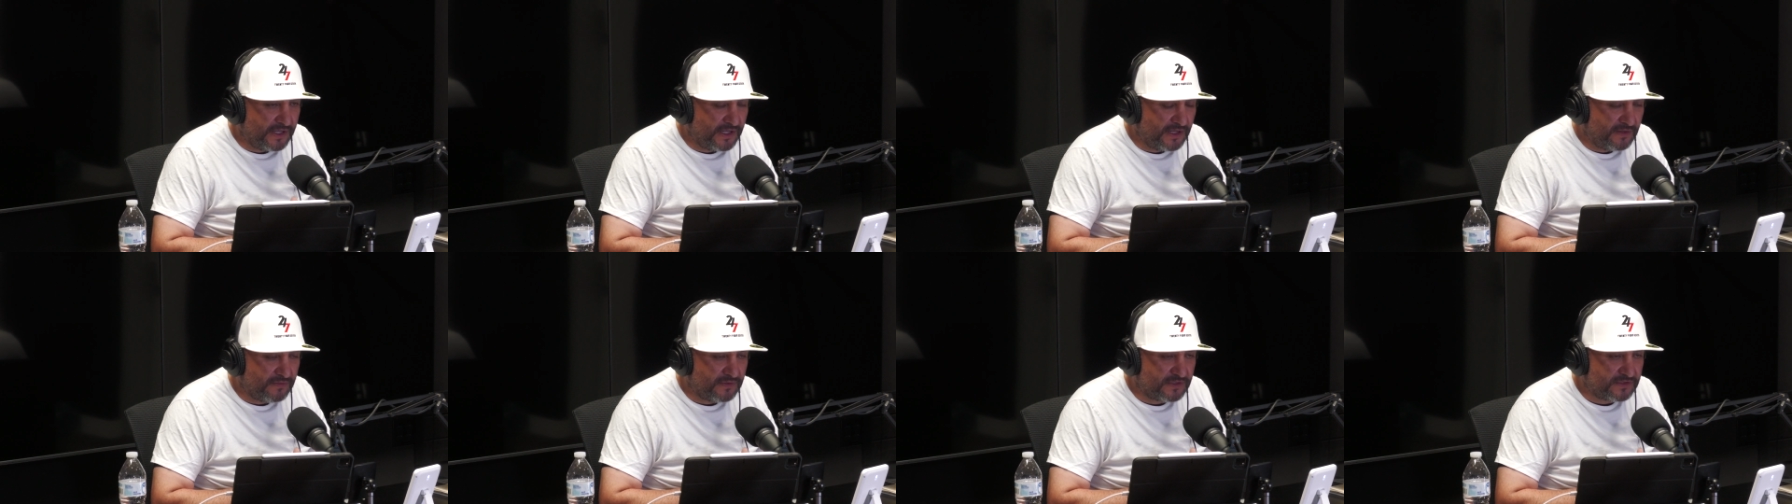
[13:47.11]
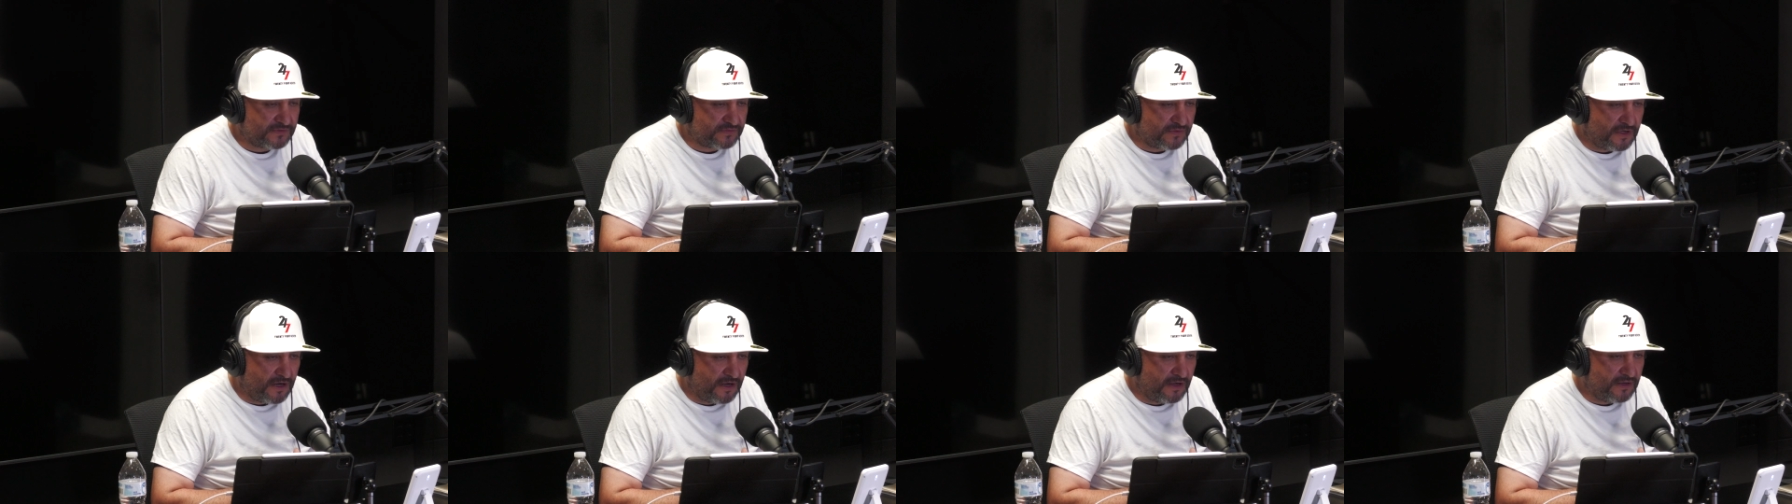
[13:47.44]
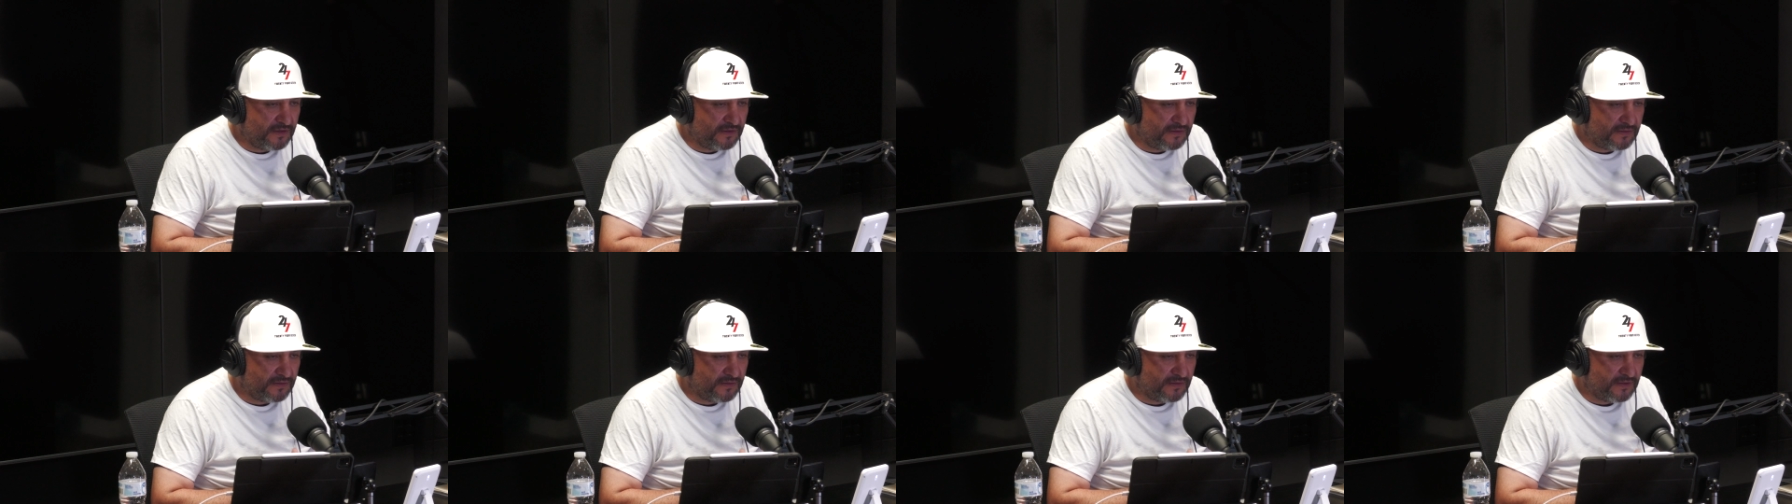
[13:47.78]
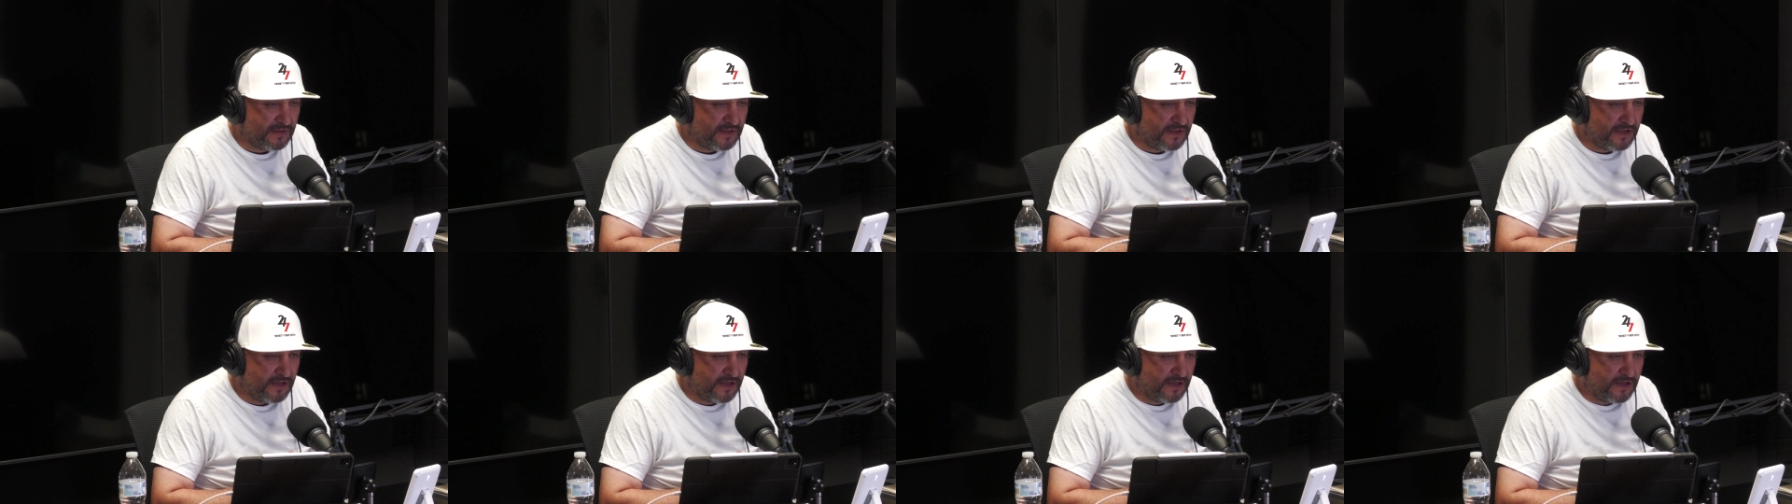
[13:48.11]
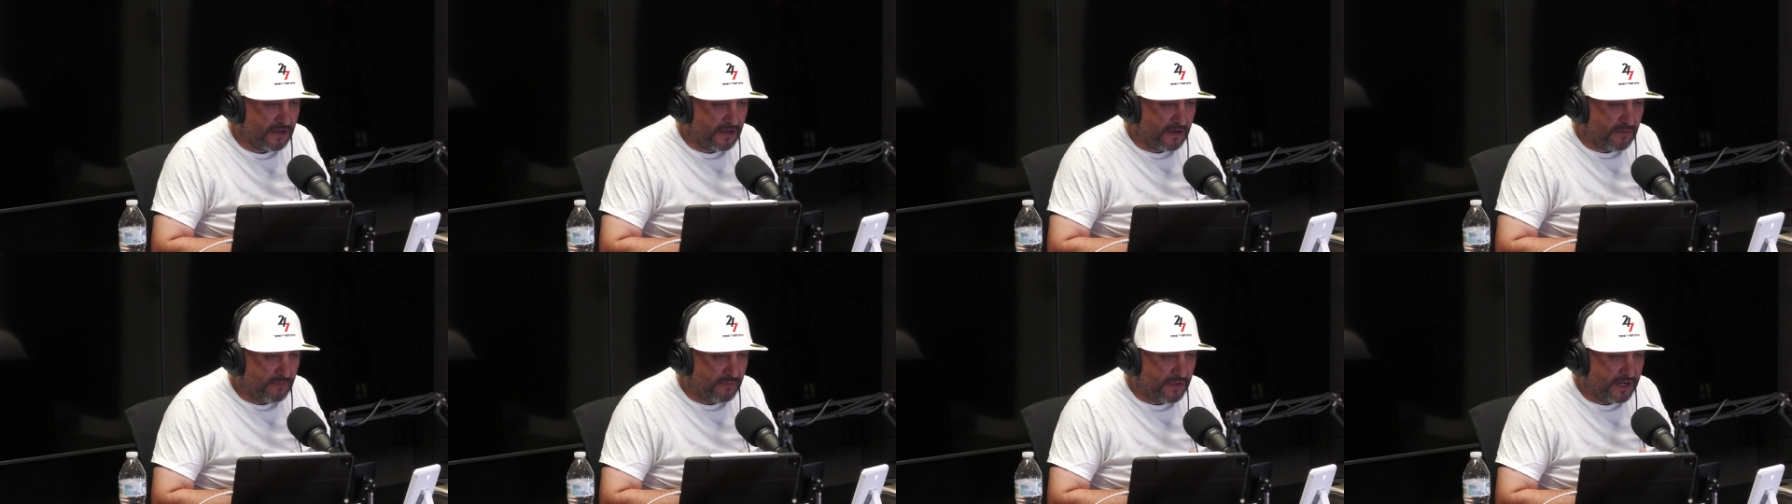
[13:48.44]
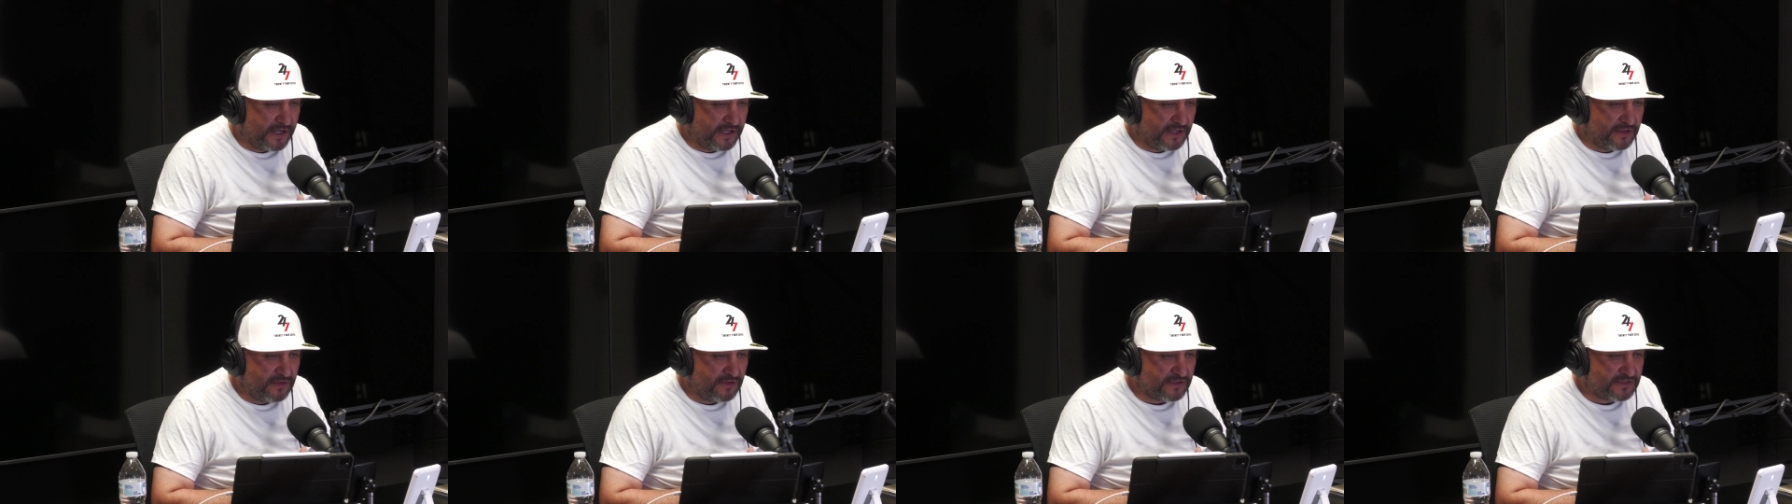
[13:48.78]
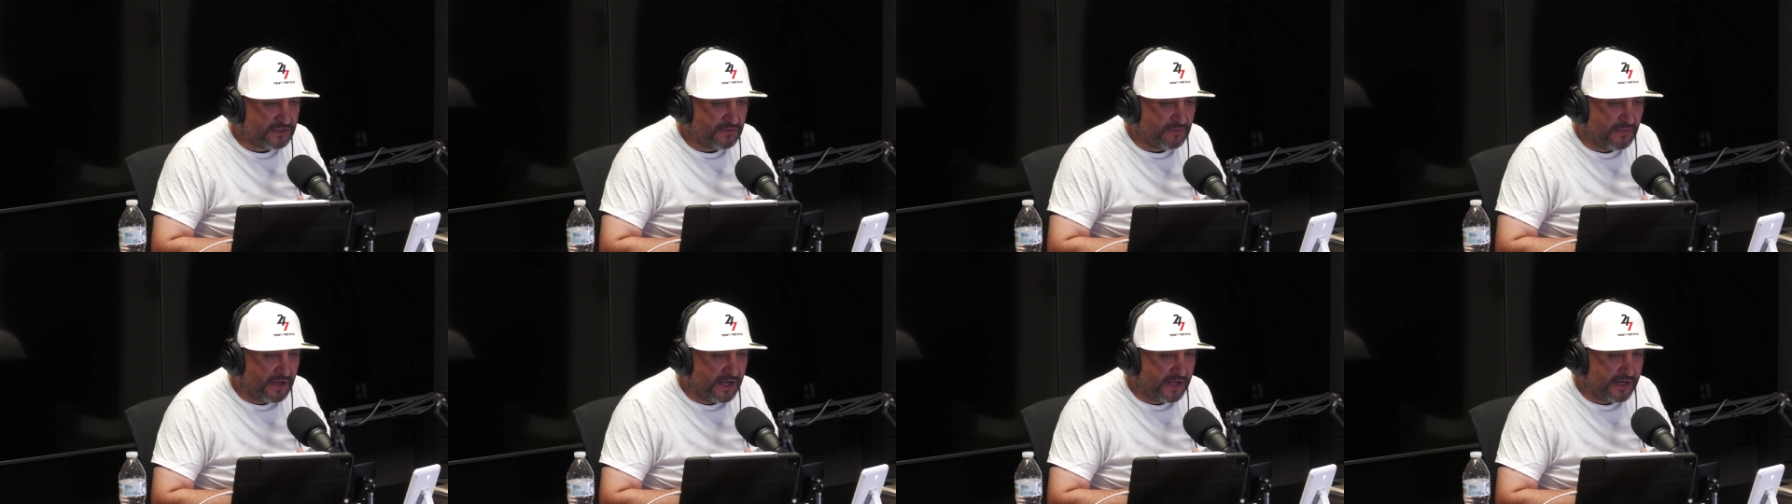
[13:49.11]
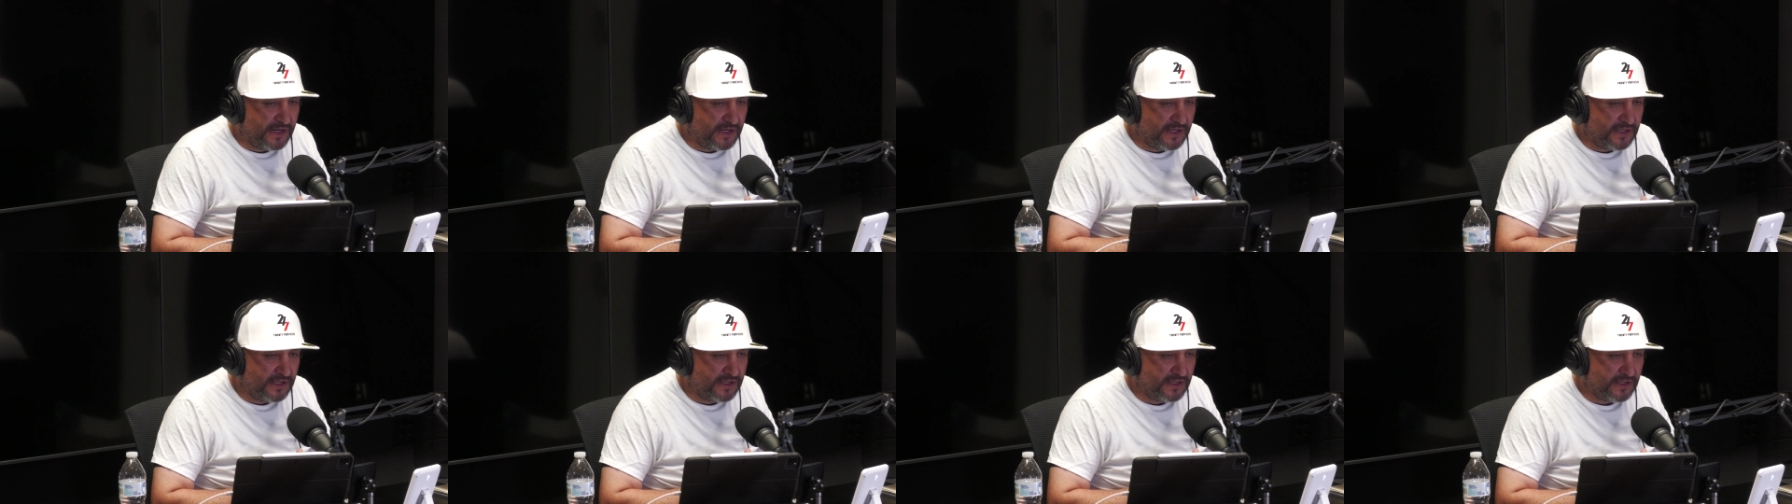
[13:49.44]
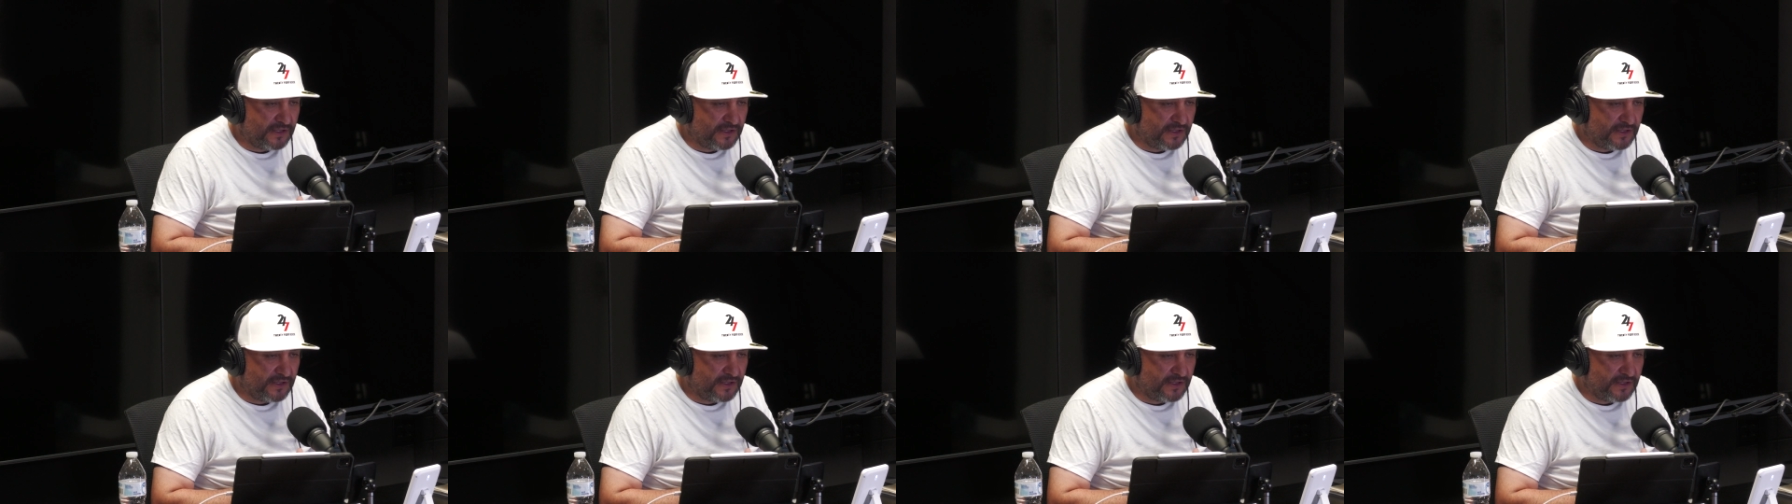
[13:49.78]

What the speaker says: it was wrong. But it doesn't matter